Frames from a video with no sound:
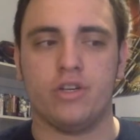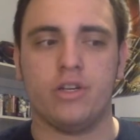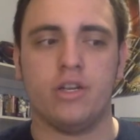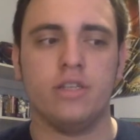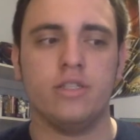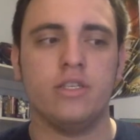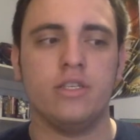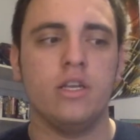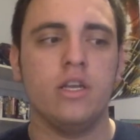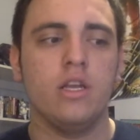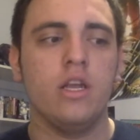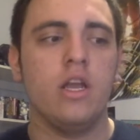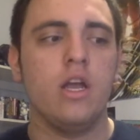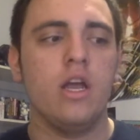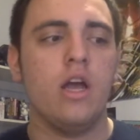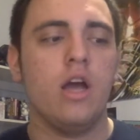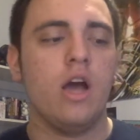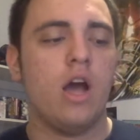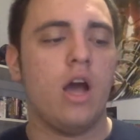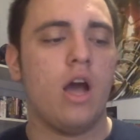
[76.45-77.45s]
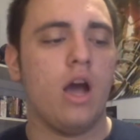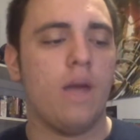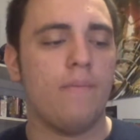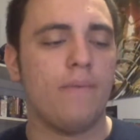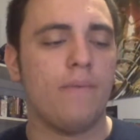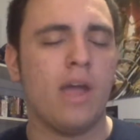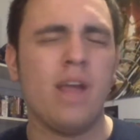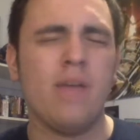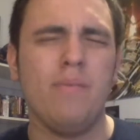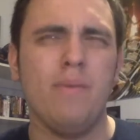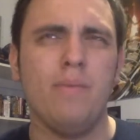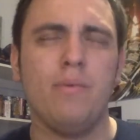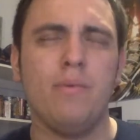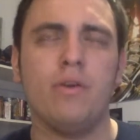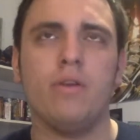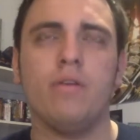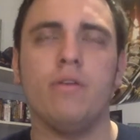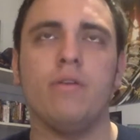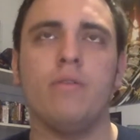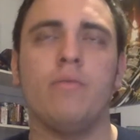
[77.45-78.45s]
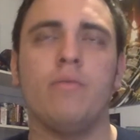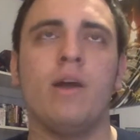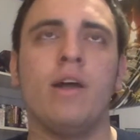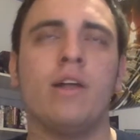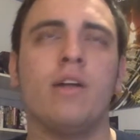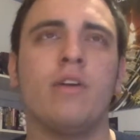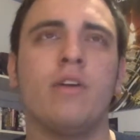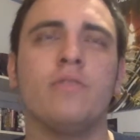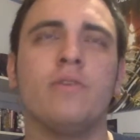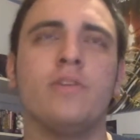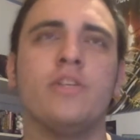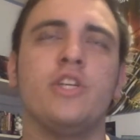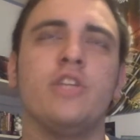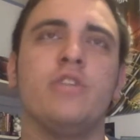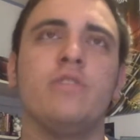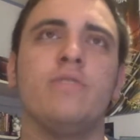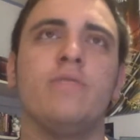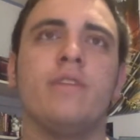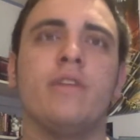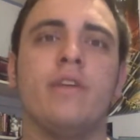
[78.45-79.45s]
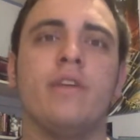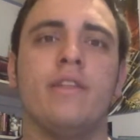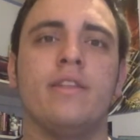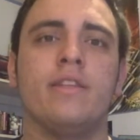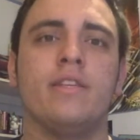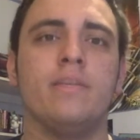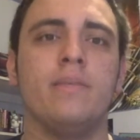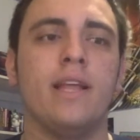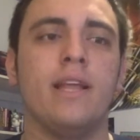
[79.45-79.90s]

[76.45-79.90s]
Because I remember a while ago, I was watching a YouTube video, and then someone